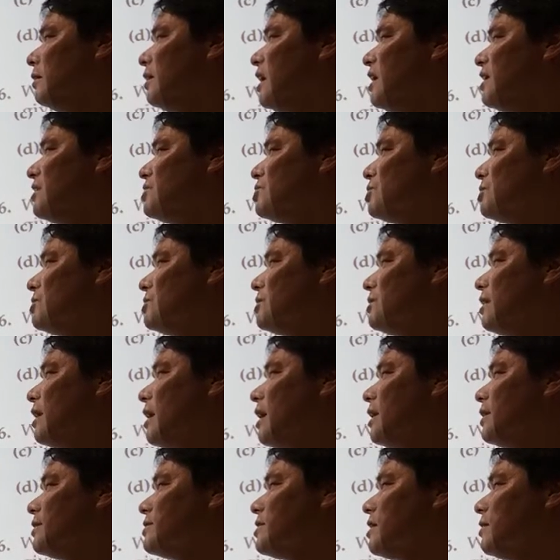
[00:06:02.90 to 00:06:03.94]
Nitrogen
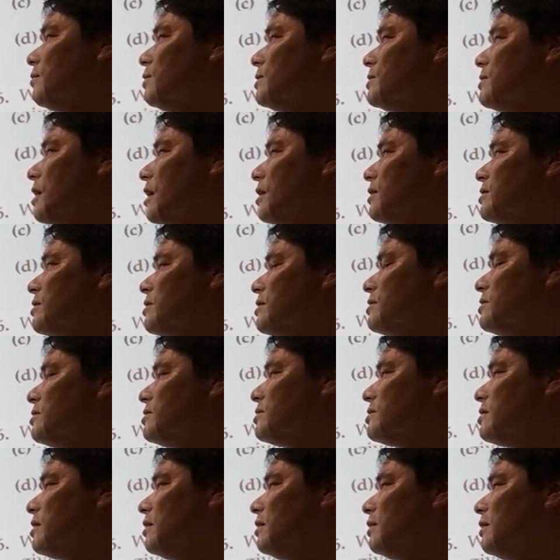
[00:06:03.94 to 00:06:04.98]
dioxide. What's the
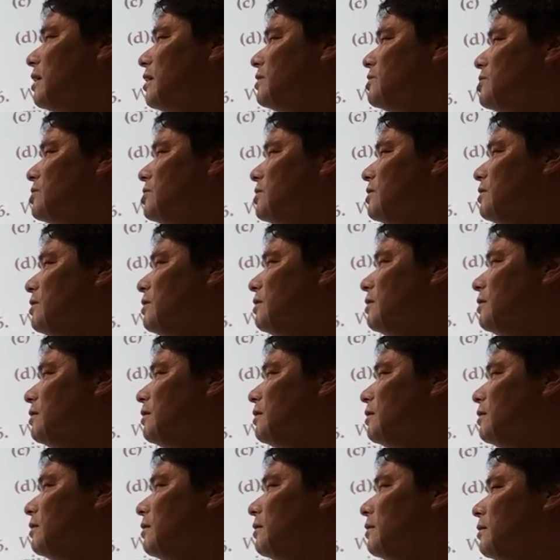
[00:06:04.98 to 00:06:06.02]
oxidation state of nitrogen?
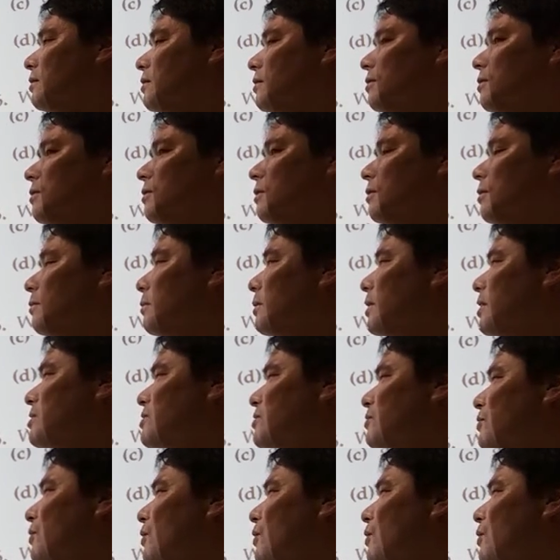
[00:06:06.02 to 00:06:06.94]
Plus four. Plus